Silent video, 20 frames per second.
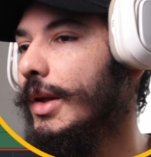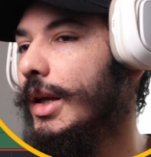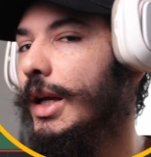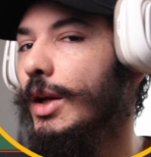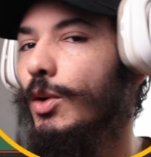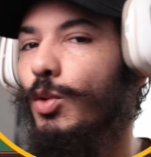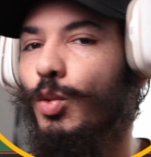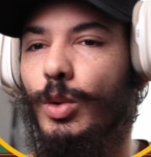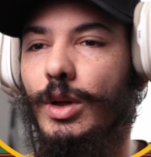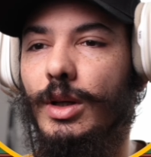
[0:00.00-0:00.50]

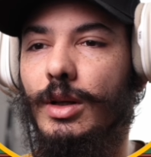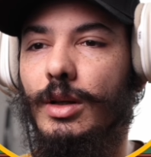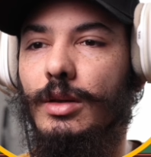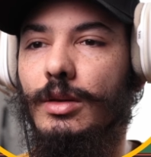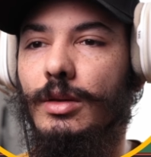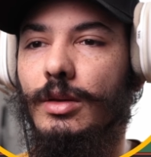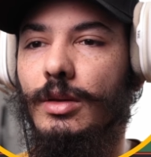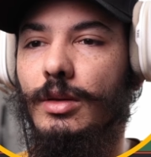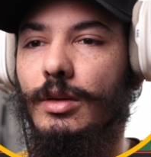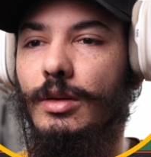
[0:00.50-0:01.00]
it
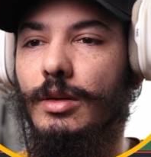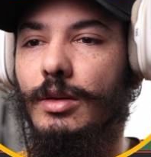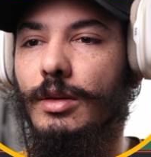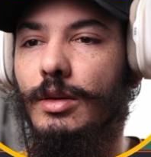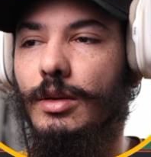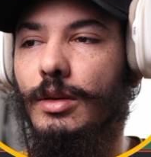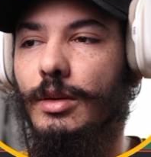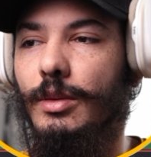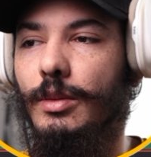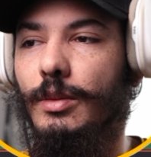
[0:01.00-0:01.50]
will
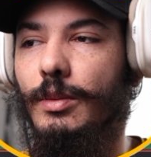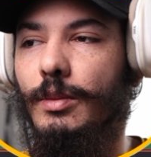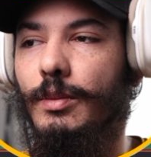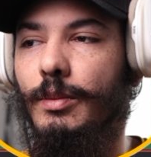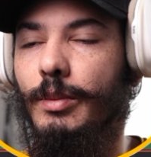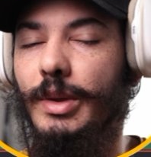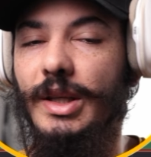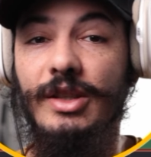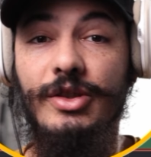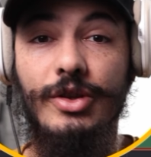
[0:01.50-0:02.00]

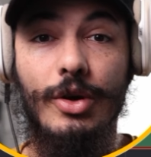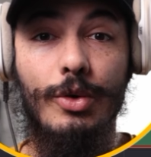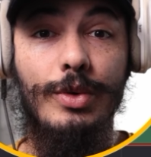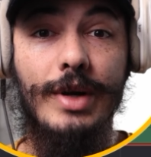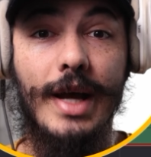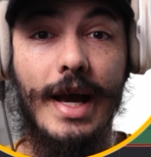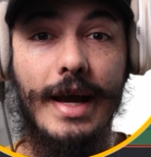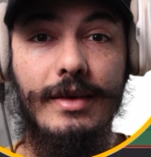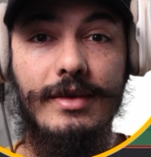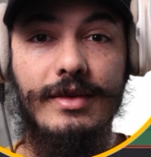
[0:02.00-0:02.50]
be so
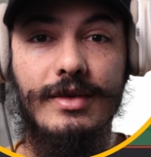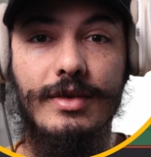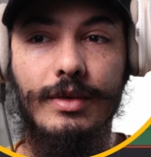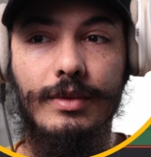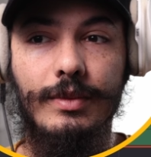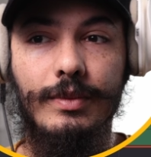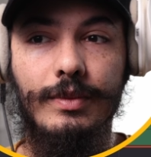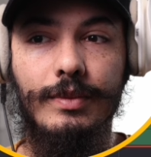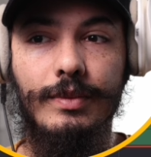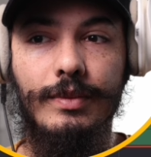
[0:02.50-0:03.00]
nice.
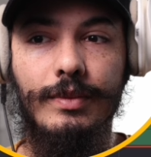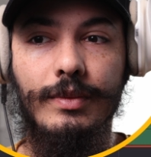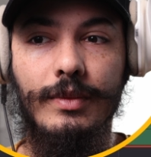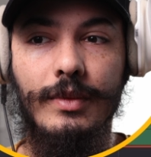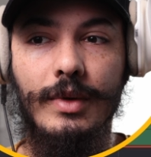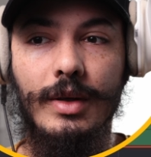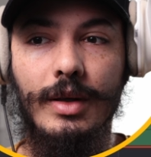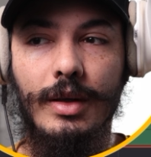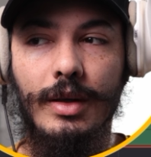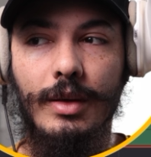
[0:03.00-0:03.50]

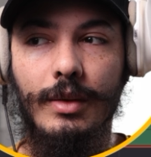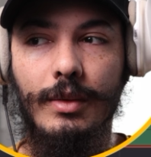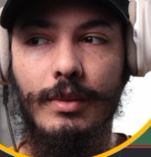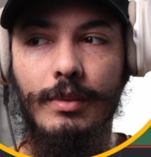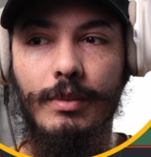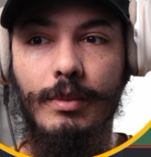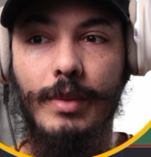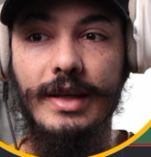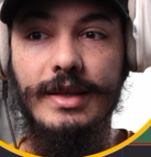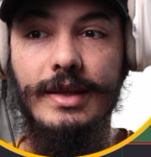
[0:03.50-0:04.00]

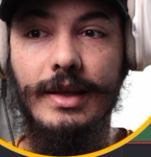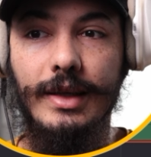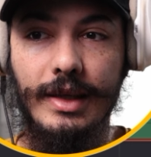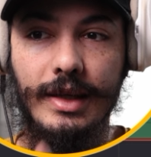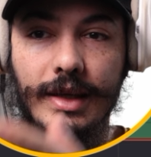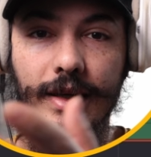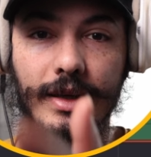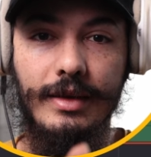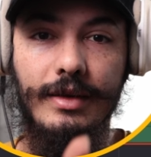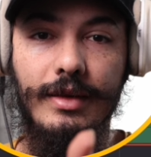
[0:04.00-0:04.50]

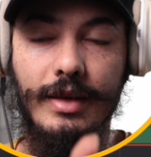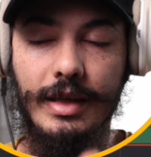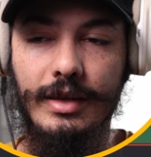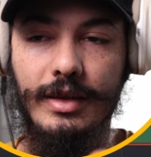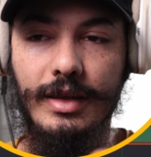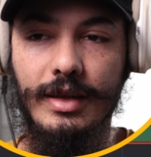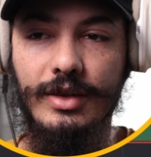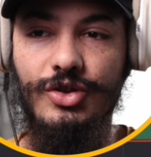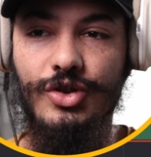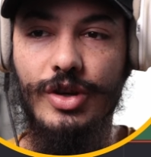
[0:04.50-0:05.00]
Basically
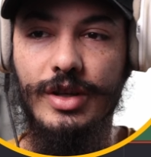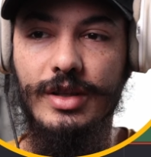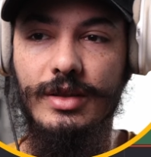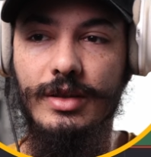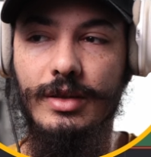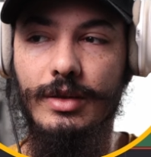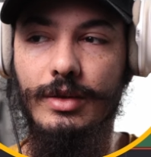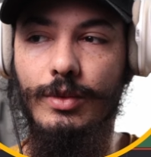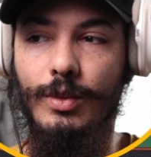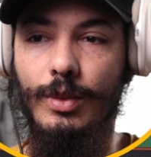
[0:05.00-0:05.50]
it's just
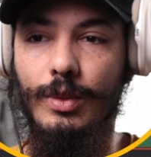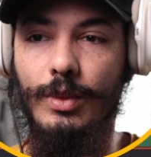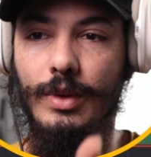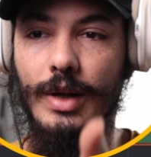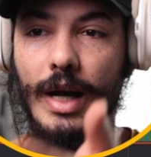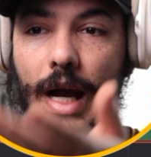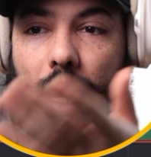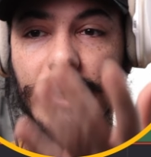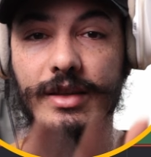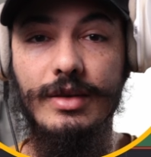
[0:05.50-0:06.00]

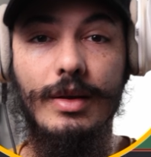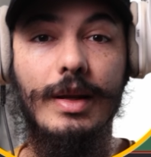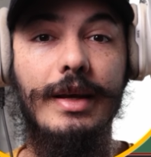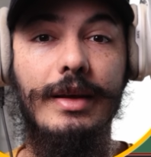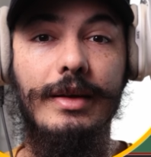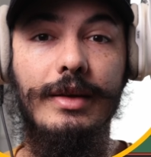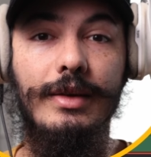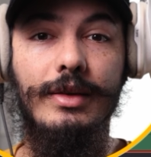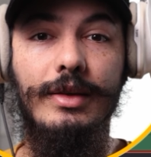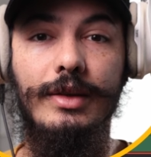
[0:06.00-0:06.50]

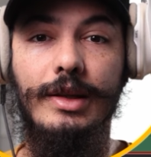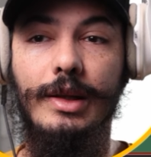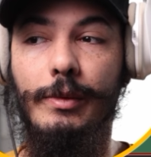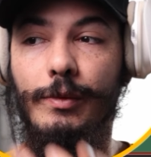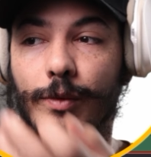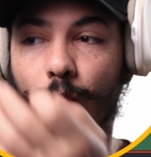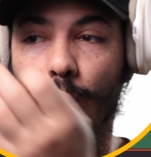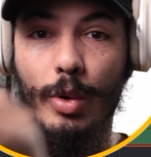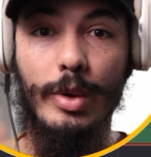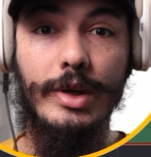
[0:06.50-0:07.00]
isolating the
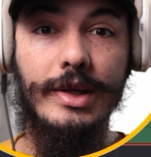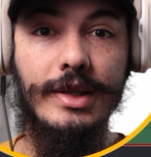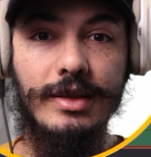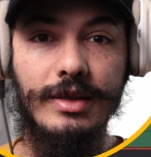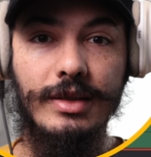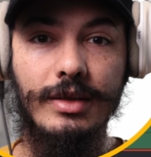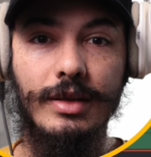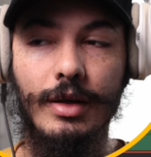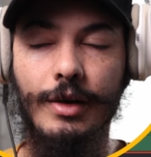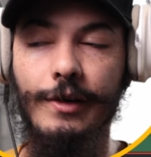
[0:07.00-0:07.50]

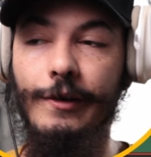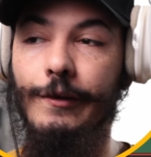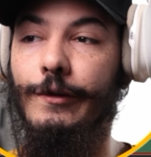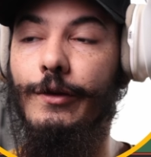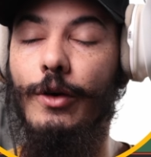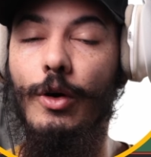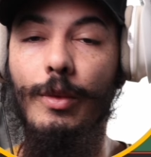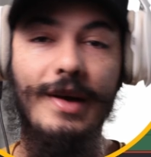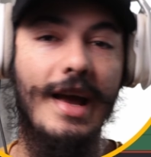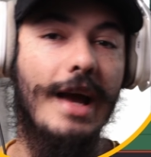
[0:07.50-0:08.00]
voice
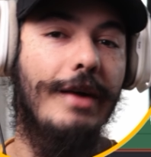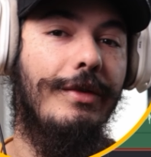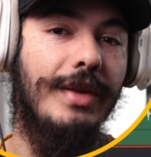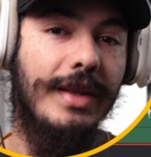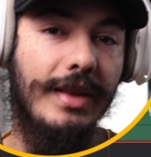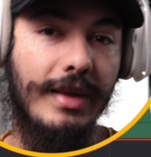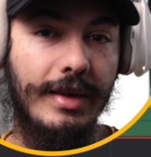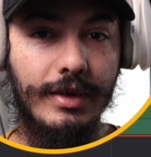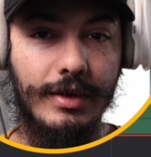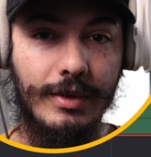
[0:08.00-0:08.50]
from
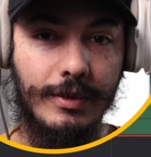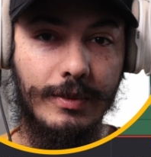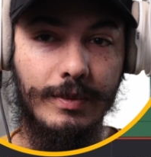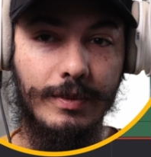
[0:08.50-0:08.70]
everything.